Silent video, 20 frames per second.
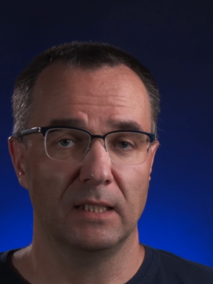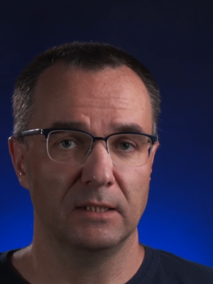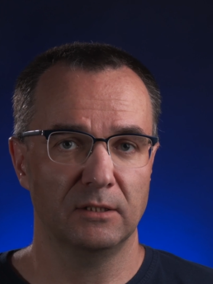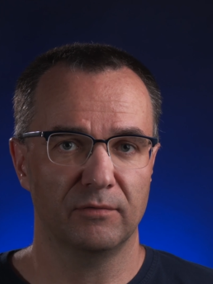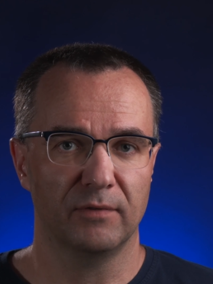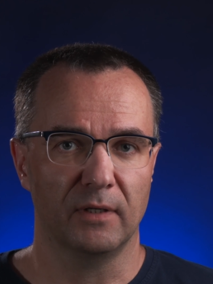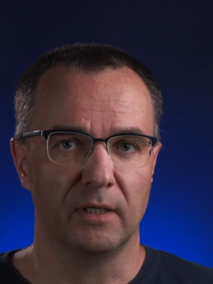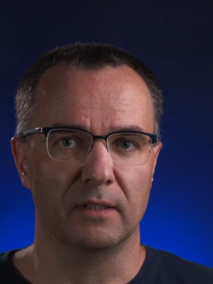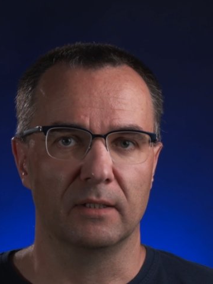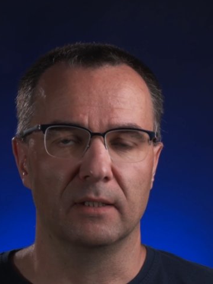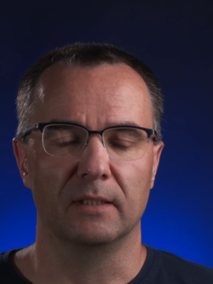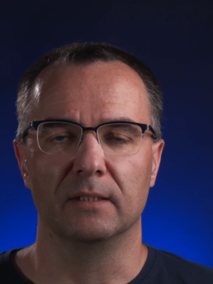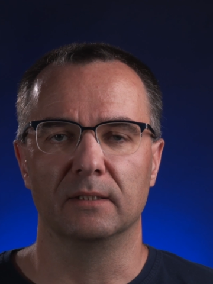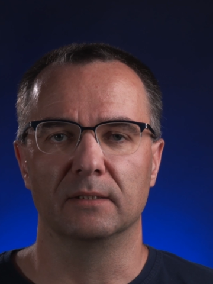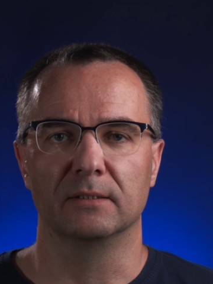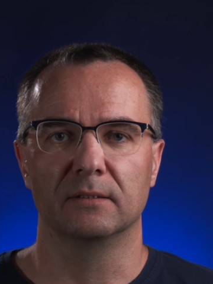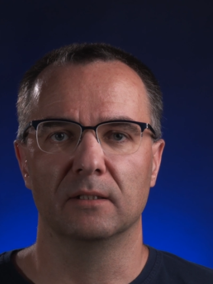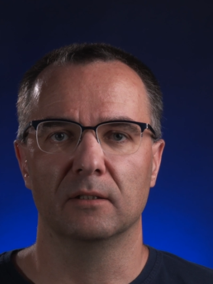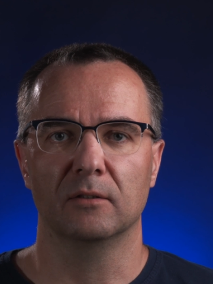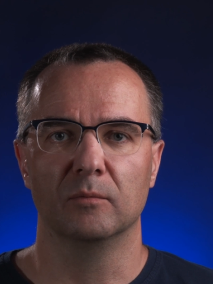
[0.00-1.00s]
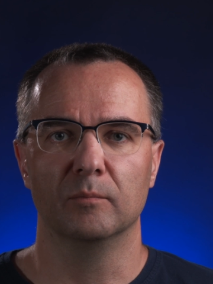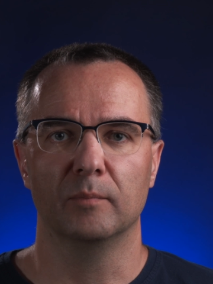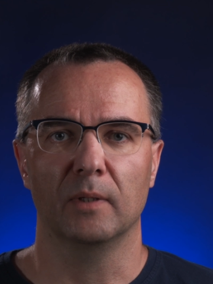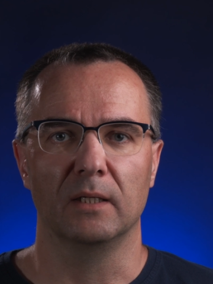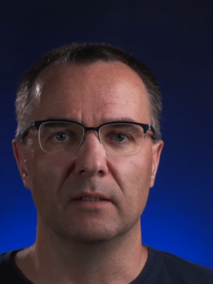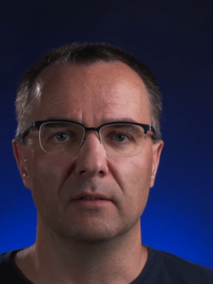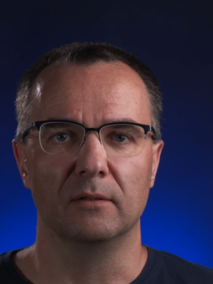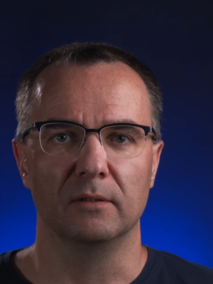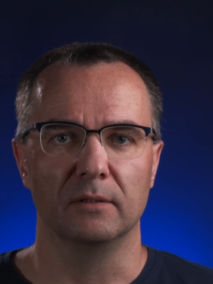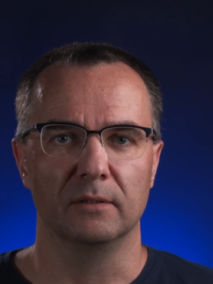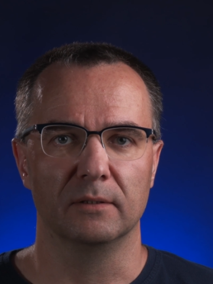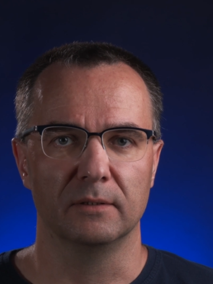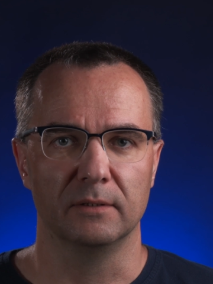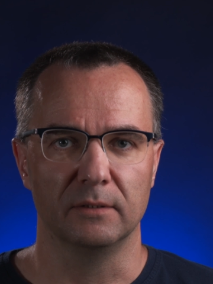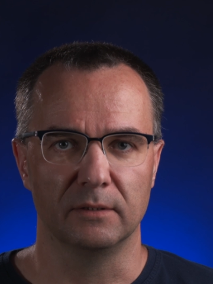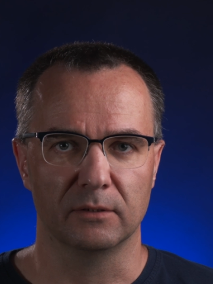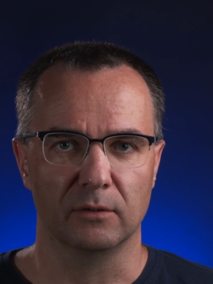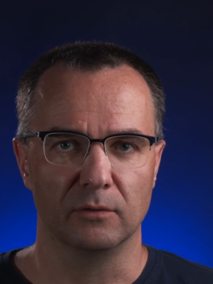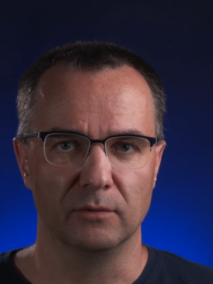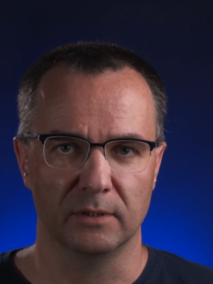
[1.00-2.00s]
as far as the compiler
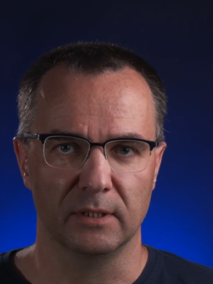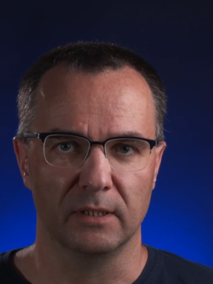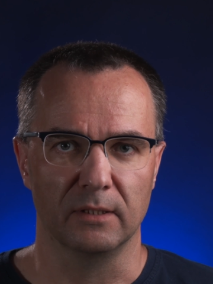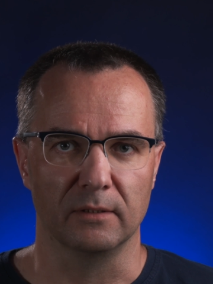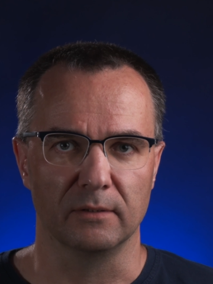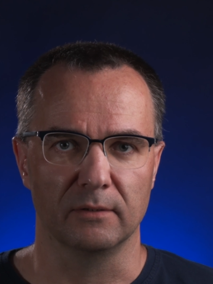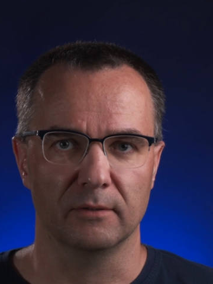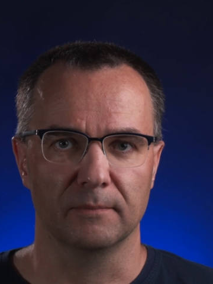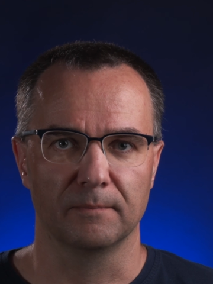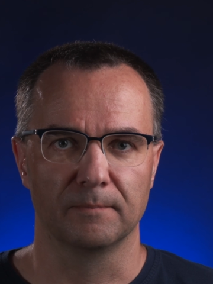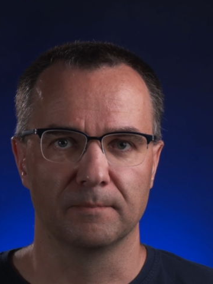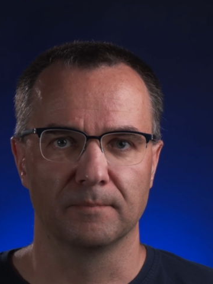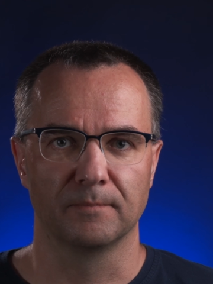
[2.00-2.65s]
is concerned.